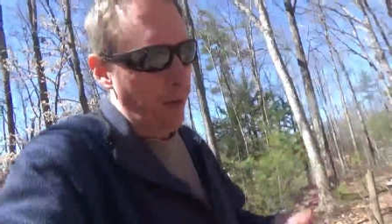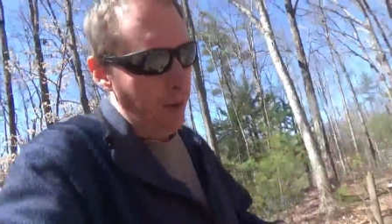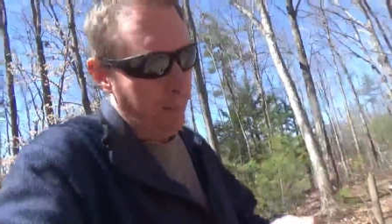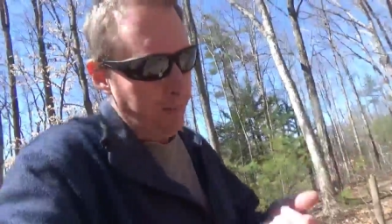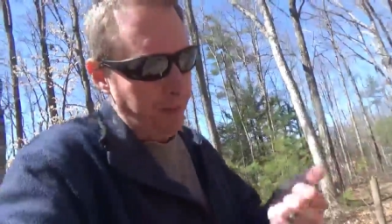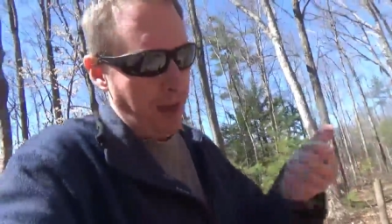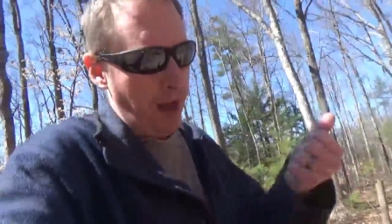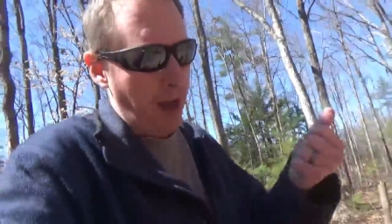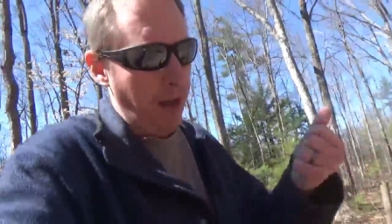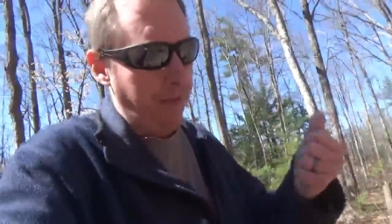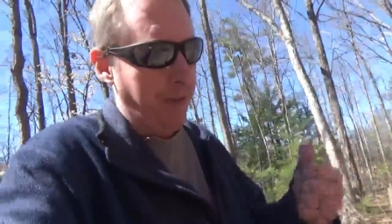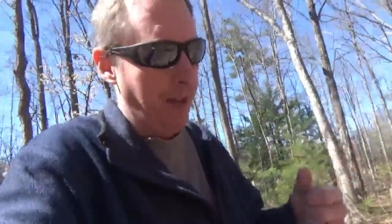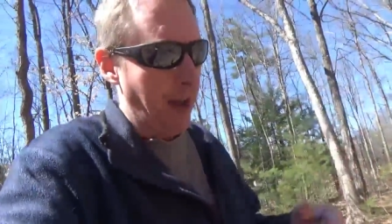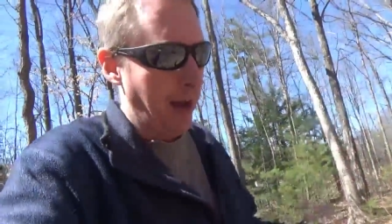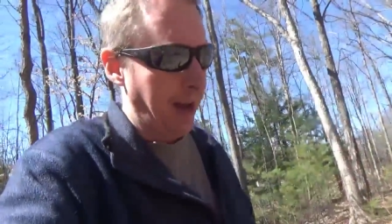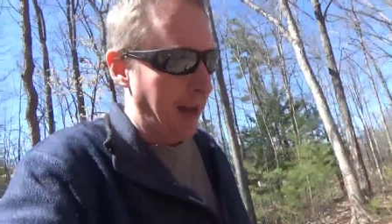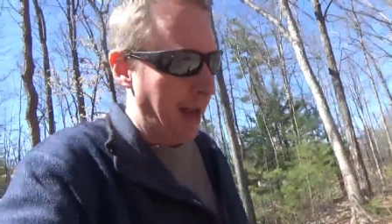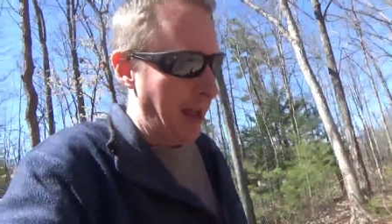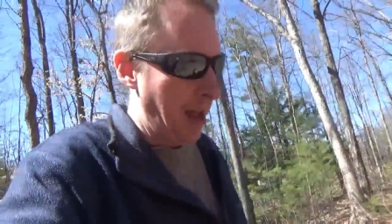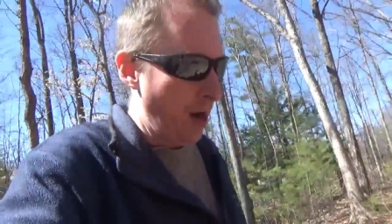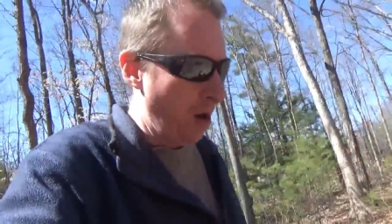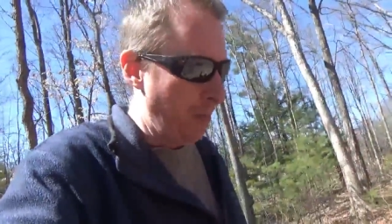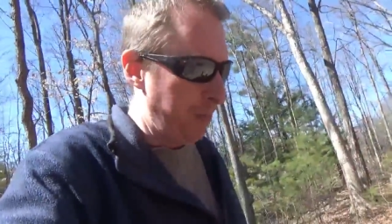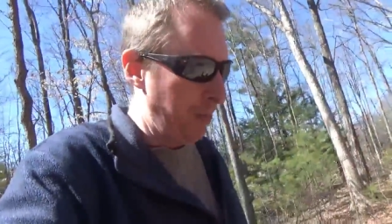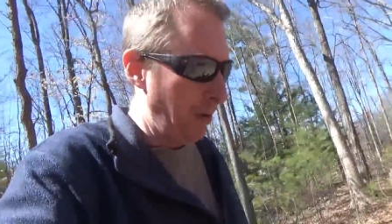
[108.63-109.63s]
Well, now I've got a
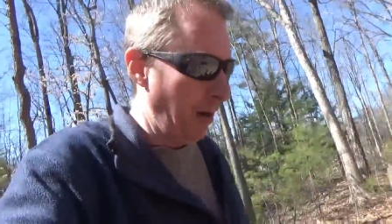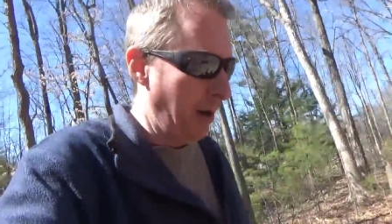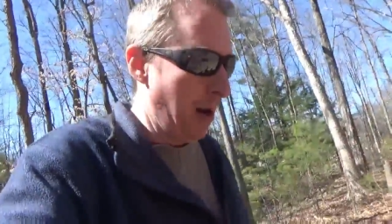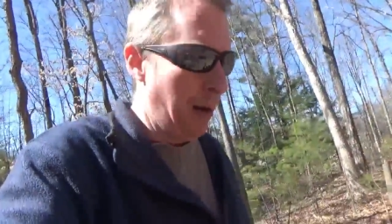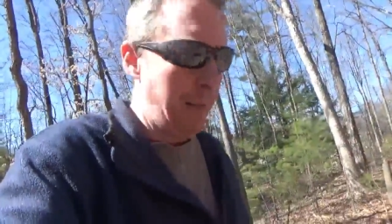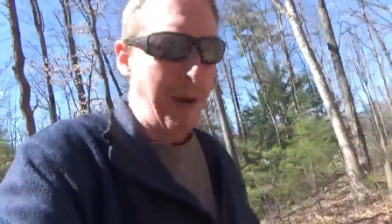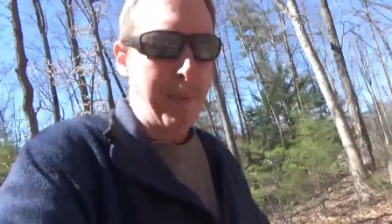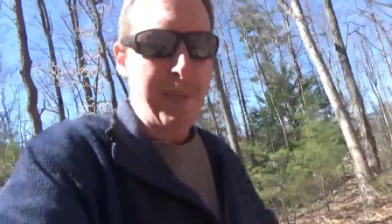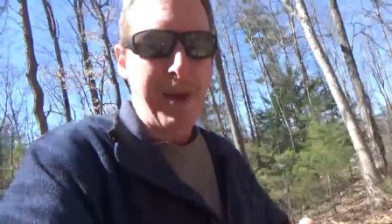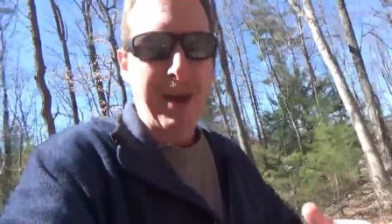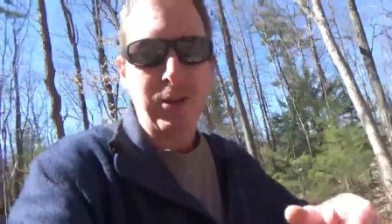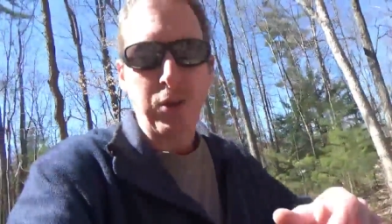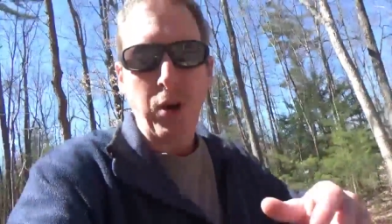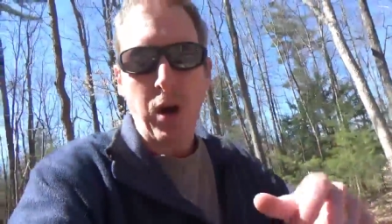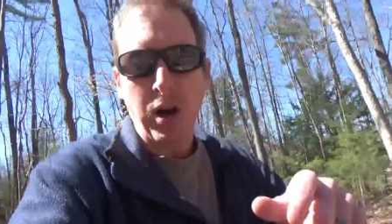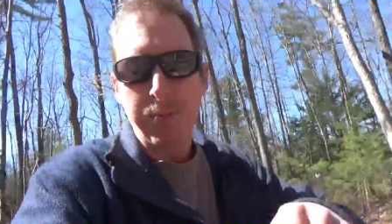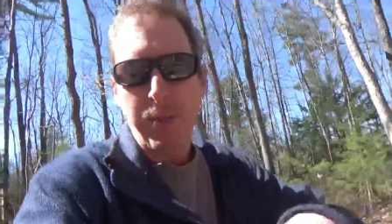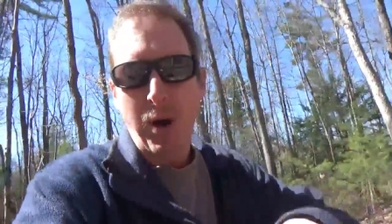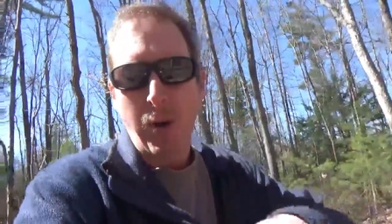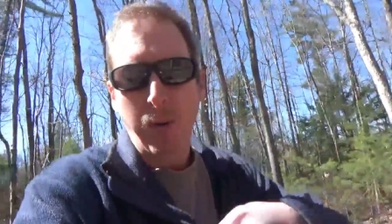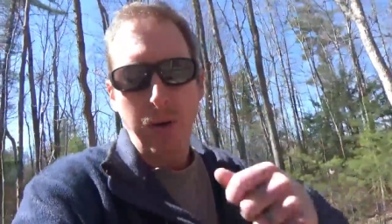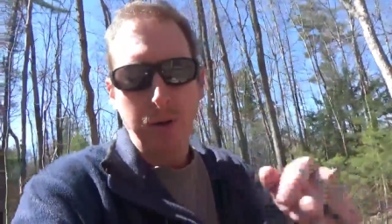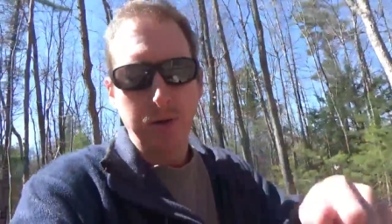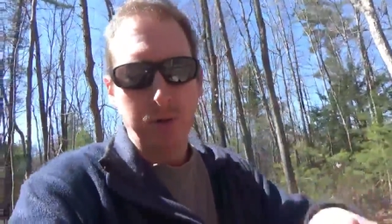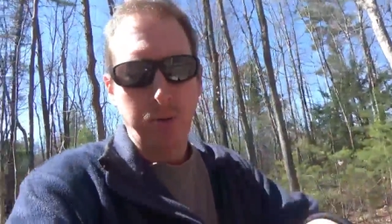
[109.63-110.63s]
can opener. Now, I'm not talking
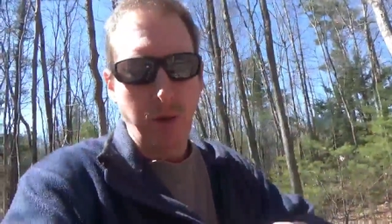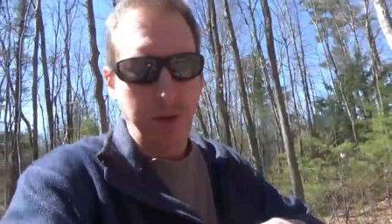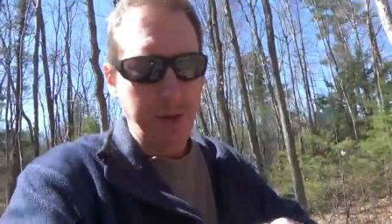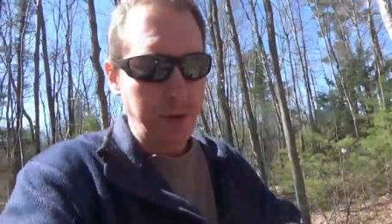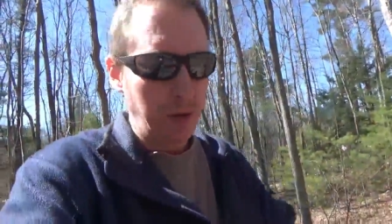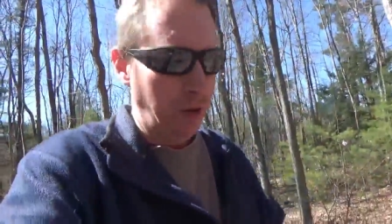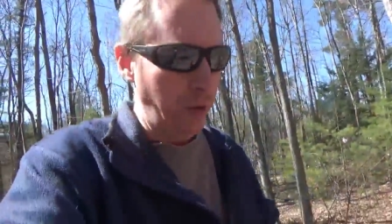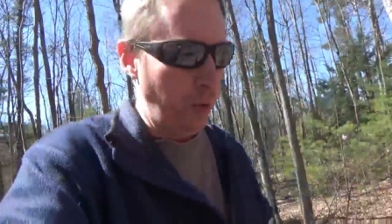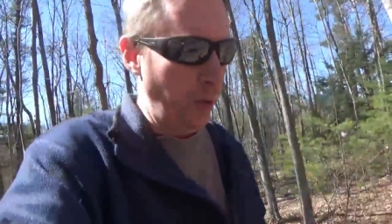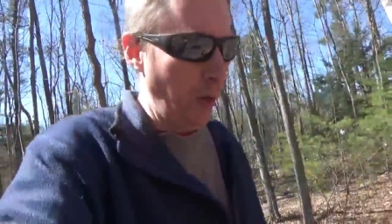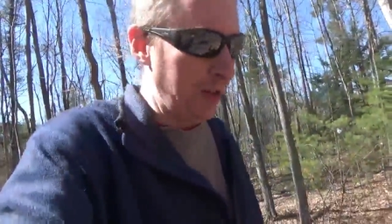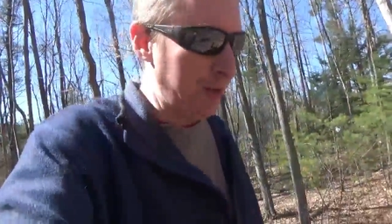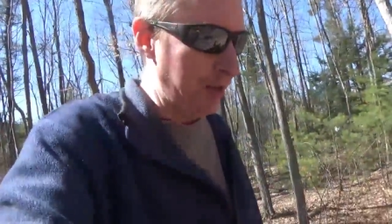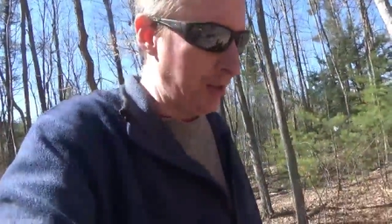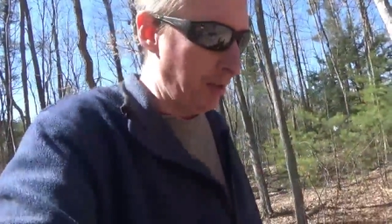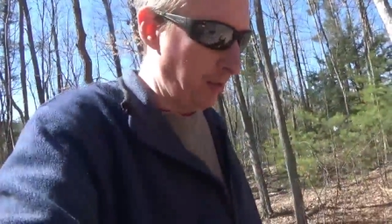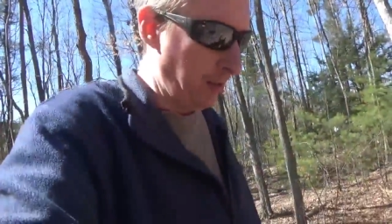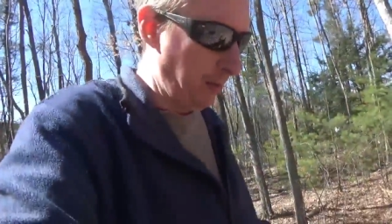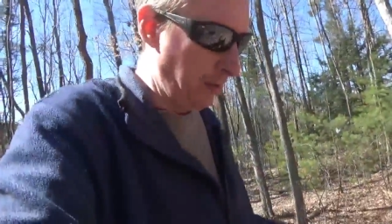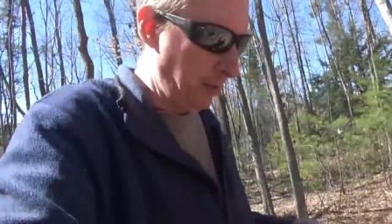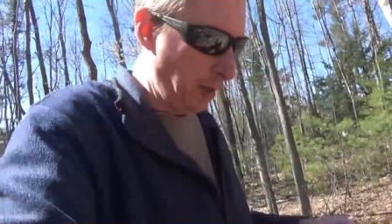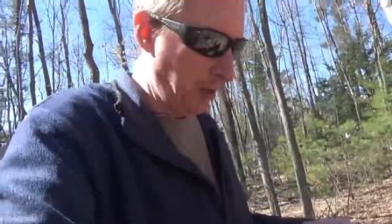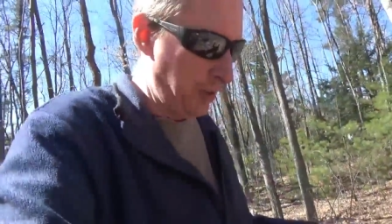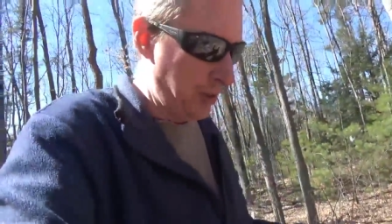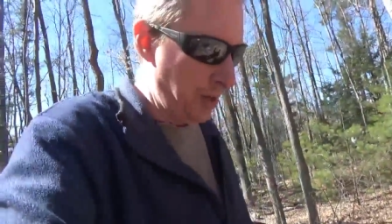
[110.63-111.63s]
about one of those ones you twist and,
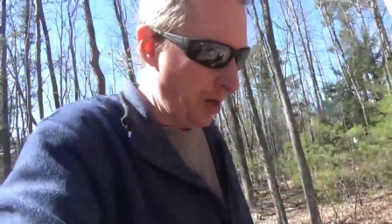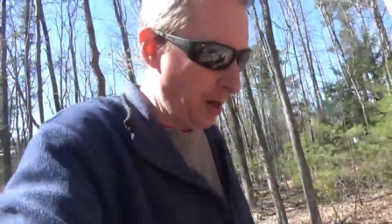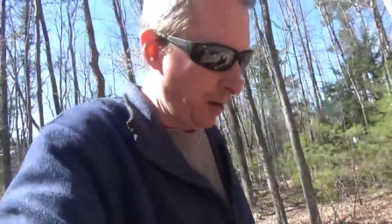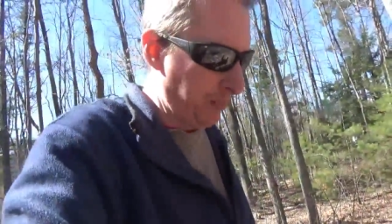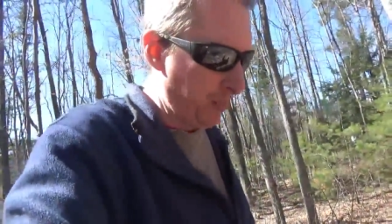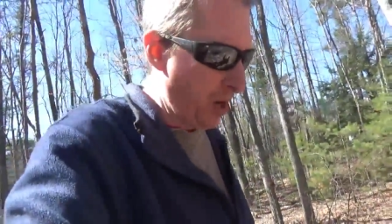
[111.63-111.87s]
and turn.